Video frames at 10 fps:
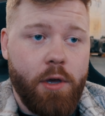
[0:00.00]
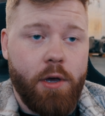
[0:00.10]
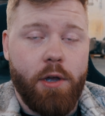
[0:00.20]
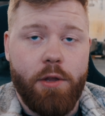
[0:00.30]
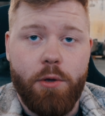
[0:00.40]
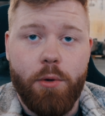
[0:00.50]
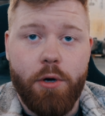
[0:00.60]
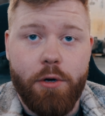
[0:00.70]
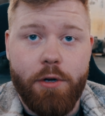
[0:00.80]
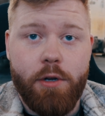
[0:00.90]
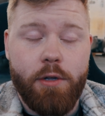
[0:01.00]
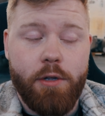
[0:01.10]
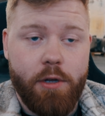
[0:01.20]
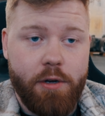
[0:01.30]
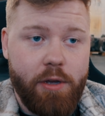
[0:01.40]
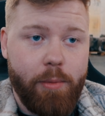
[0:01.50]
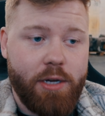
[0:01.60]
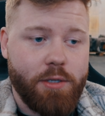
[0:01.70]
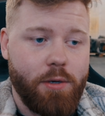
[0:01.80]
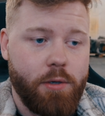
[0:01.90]
new hood,
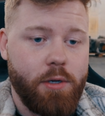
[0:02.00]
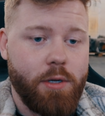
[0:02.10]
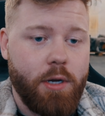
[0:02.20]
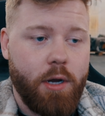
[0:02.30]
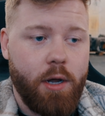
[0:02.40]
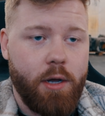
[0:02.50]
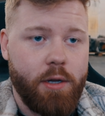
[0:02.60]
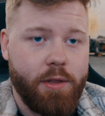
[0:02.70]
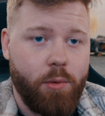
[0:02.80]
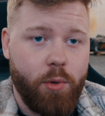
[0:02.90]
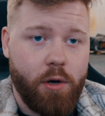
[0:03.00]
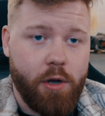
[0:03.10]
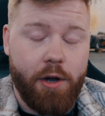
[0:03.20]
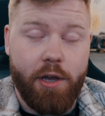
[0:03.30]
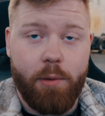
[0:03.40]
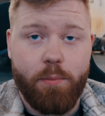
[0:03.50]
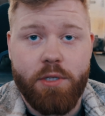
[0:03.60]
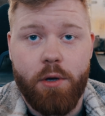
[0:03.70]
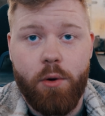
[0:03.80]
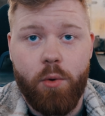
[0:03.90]
DMAX hood that we are cutting up,
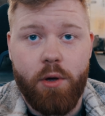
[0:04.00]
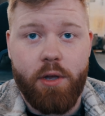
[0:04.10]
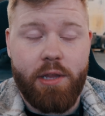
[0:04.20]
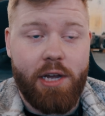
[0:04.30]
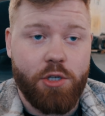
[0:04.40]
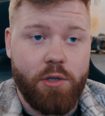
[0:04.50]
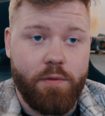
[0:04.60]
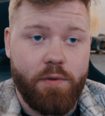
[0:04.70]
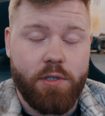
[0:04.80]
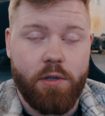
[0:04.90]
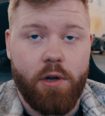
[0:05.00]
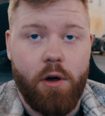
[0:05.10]
so it actually fits on the